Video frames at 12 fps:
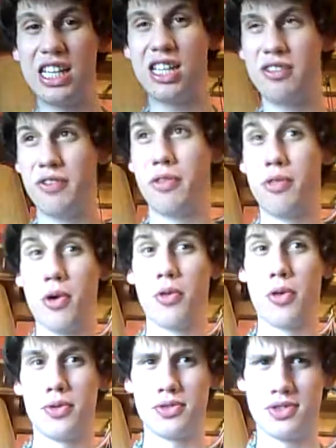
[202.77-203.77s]
even though
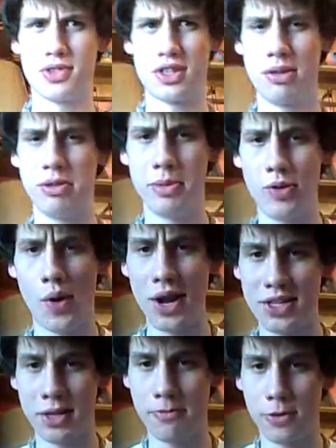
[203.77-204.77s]
those seem to be
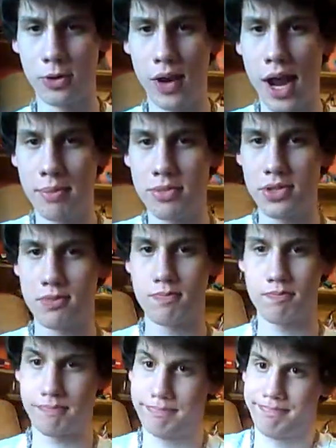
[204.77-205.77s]
rights up for grabs
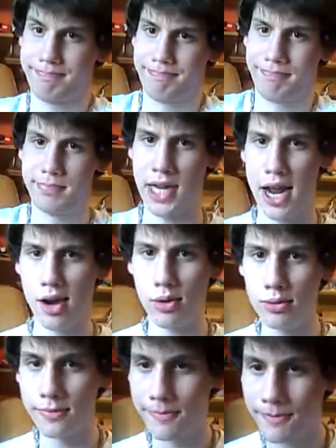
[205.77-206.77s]
now.